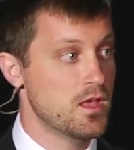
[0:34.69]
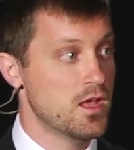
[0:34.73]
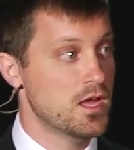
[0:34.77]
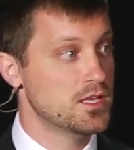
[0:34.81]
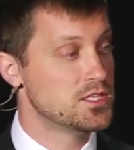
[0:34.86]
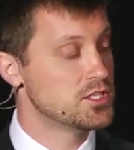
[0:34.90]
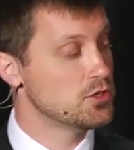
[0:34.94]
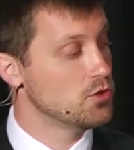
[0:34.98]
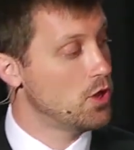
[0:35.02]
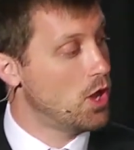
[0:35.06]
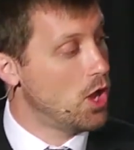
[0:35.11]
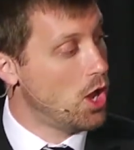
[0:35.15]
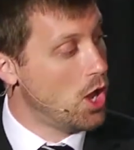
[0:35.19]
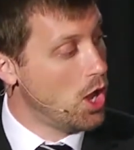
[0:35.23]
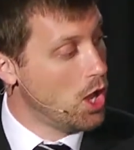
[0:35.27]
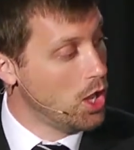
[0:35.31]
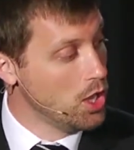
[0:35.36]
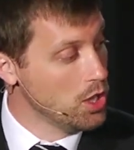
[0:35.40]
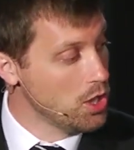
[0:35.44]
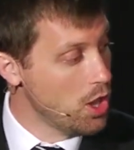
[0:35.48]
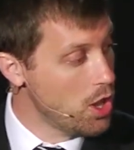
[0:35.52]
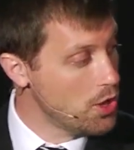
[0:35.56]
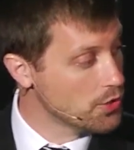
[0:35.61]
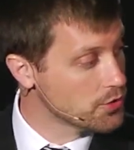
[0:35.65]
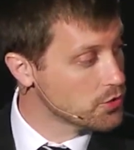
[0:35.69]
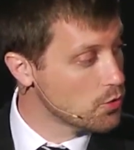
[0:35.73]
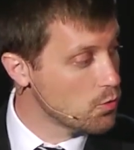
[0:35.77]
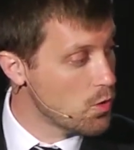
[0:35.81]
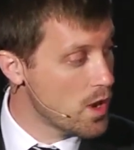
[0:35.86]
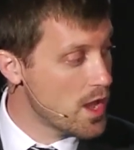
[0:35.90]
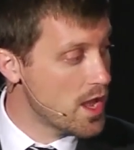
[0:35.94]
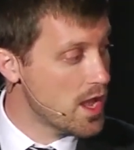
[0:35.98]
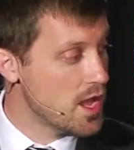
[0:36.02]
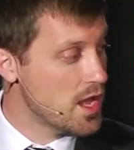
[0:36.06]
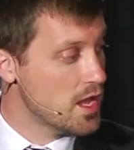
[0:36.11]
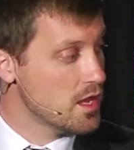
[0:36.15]
And so all along the
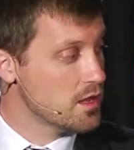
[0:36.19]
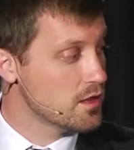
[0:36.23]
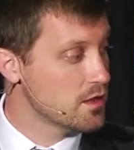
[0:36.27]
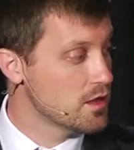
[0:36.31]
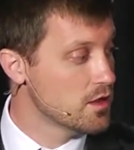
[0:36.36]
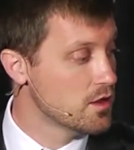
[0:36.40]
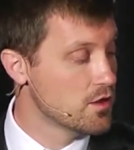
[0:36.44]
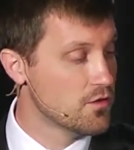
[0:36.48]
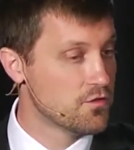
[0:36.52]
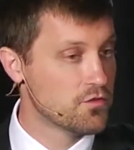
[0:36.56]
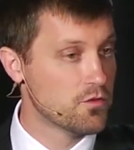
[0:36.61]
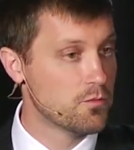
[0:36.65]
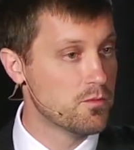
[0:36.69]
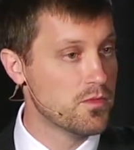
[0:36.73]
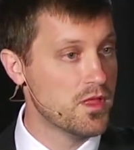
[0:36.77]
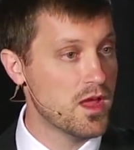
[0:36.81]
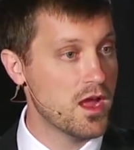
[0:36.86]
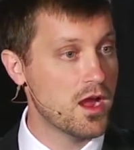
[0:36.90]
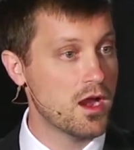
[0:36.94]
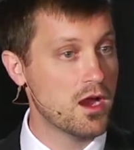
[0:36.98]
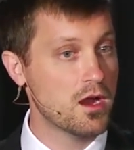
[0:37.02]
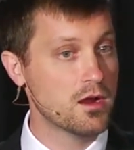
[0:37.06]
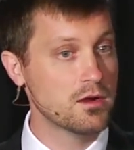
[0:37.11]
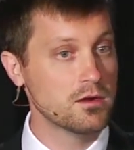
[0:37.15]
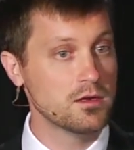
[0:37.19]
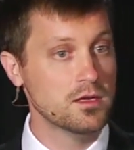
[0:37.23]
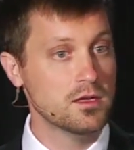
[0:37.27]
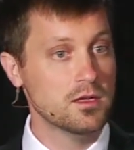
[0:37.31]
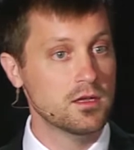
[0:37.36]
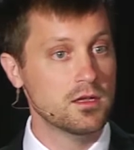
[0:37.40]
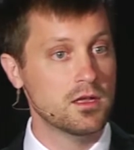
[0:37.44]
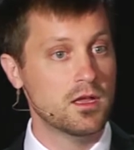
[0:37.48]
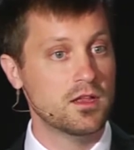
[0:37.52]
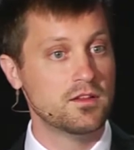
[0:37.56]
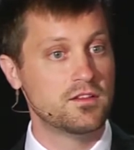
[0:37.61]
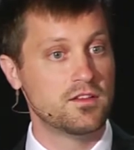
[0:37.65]
way, from there
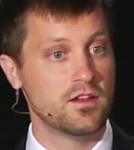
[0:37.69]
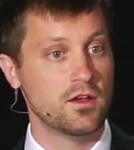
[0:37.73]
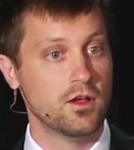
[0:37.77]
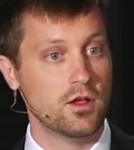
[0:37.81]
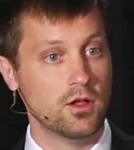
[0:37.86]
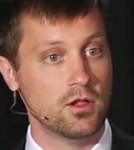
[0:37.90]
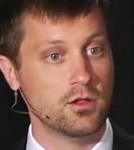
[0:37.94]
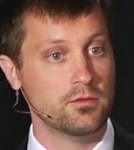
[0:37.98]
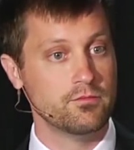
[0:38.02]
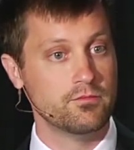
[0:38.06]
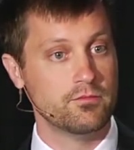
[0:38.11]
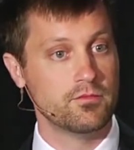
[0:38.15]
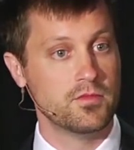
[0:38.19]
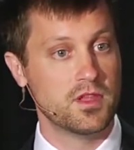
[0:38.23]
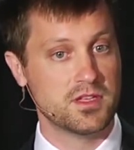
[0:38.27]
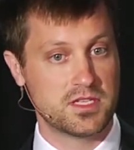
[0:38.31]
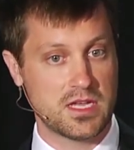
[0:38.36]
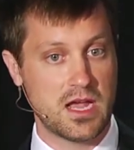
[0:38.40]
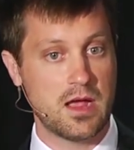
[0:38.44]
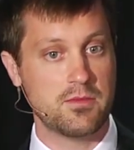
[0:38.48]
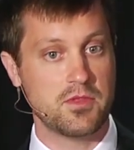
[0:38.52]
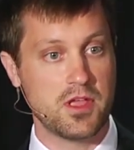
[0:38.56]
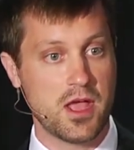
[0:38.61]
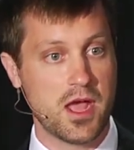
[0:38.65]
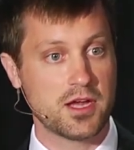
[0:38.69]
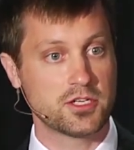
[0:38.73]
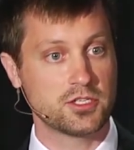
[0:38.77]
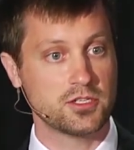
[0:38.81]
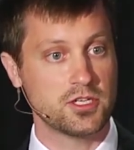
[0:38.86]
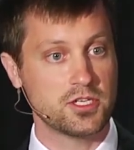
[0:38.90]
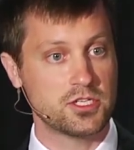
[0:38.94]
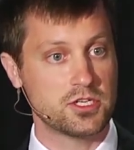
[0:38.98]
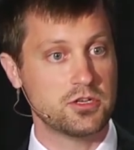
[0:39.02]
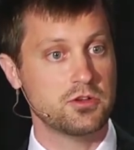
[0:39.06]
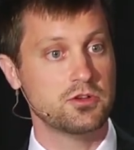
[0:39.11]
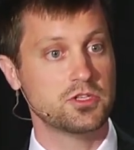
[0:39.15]
until the time you
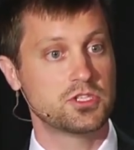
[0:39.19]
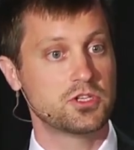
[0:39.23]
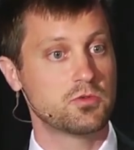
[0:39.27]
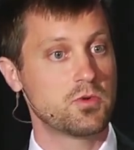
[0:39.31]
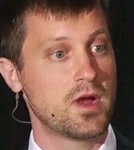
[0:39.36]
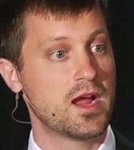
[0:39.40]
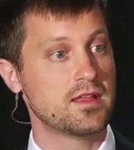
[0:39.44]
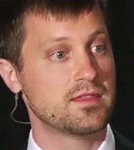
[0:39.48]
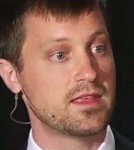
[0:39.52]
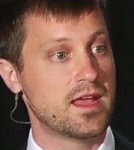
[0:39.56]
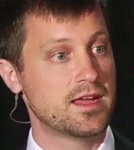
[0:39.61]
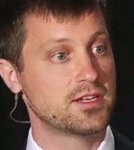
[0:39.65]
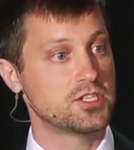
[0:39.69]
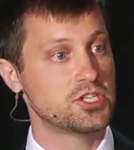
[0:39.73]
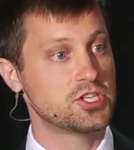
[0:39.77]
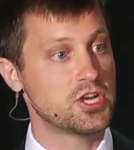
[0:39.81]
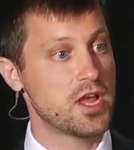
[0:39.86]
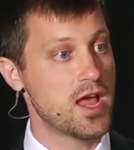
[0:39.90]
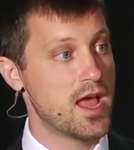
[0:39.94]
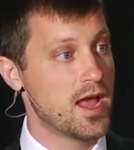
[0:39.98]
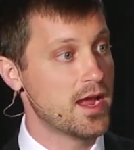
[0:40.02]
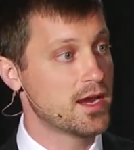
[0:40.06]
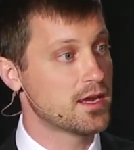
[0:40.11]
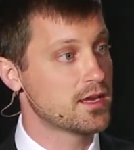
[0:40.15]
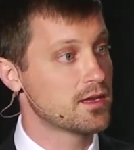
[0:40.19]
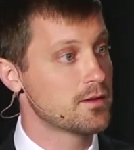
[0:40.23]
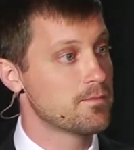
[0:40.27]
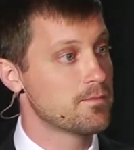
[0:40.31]
actually choose to write that check,